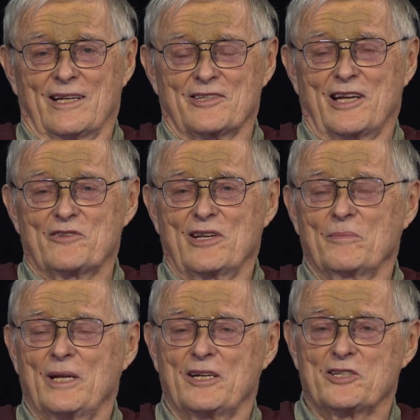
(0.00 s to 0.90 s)
as I've said
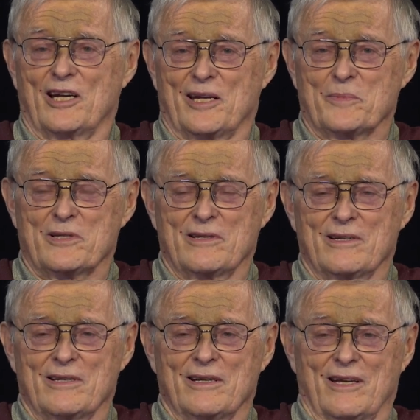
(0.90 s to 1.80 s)
many times,
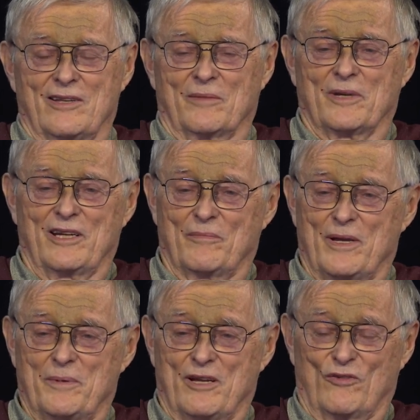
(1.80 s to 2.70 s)
I think many
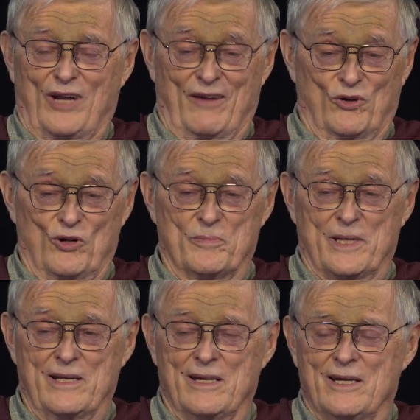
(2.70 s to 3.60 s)
maybe have heard
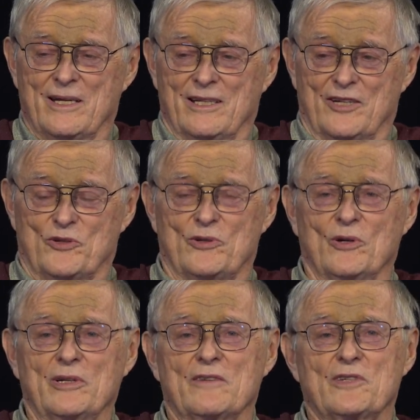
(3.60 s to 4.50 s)
me, that you
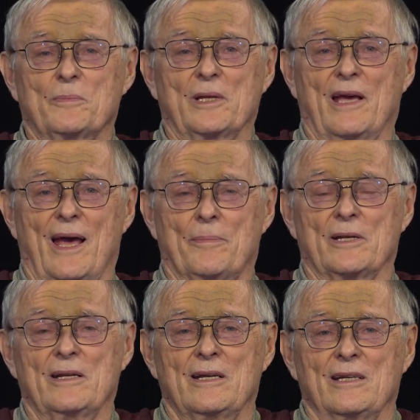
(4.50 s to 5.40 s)
don't have something
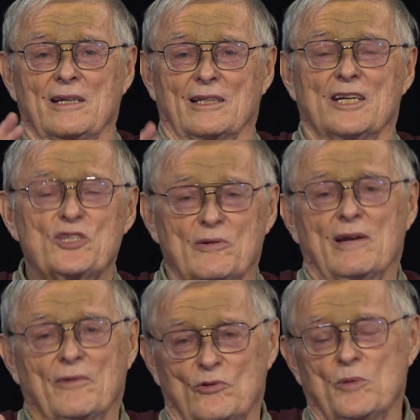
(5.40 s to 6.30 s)
happen unless you
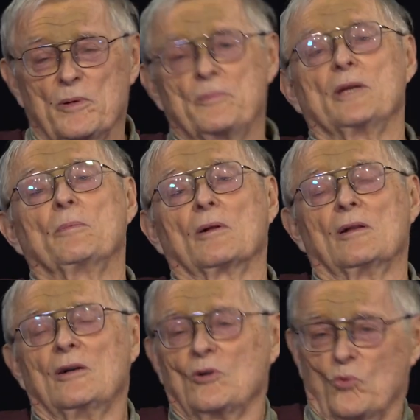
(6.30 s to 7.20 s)
have a group of people
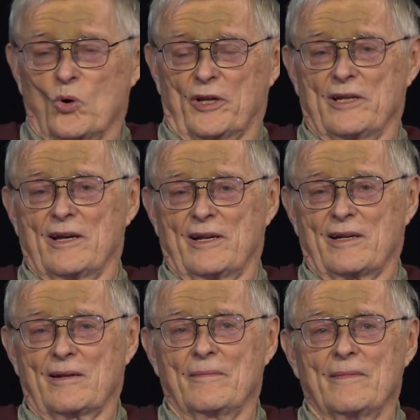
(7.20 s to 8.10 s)
working on it.
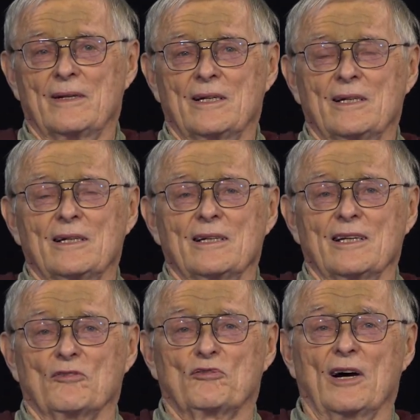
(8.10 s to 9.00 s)

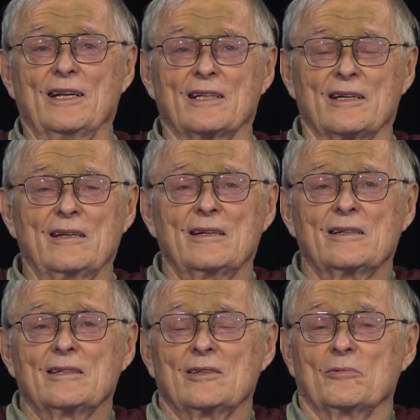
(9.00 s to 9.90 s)
And finally,
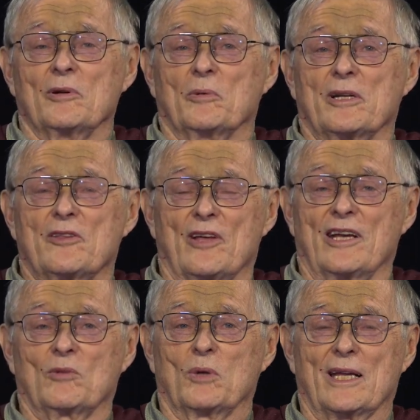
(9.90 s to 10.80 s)
we want to
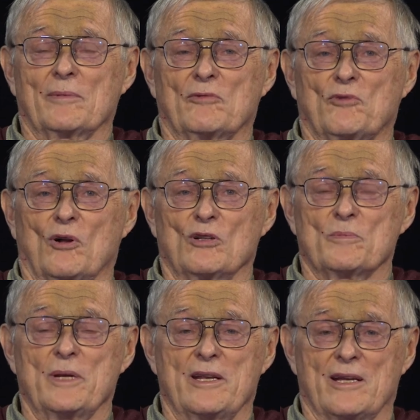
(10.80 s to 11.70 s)
thank Willamette Falls
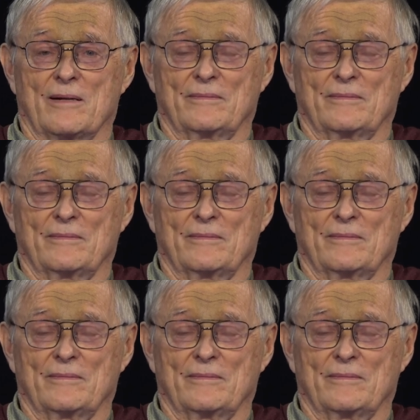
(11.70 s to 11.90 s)
Media.